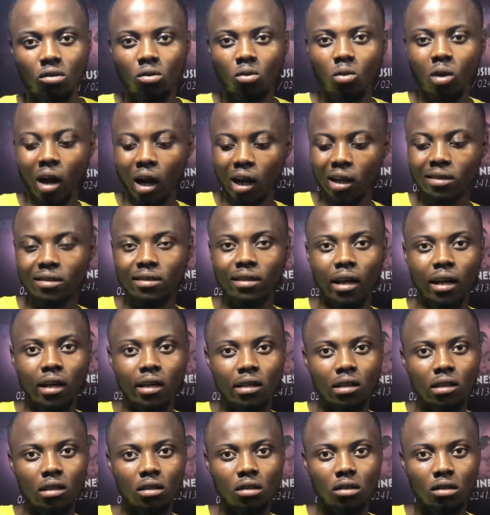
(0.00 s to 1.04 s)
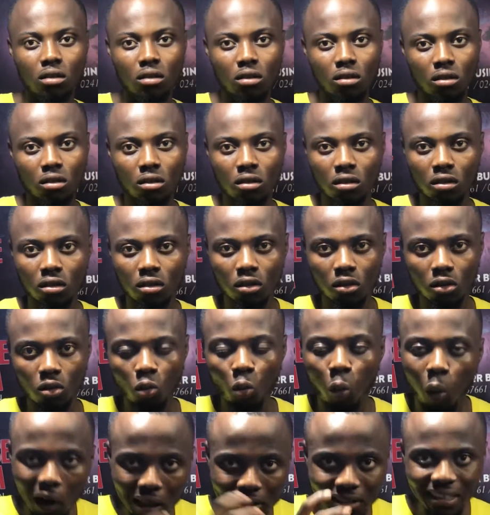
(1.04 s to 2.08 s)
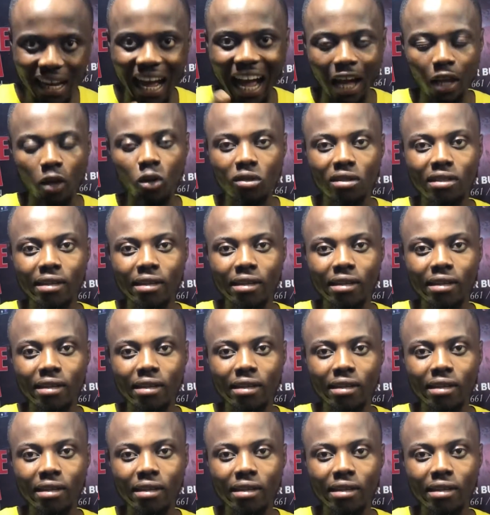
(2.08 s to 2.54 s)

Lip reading: What are you saying? What are you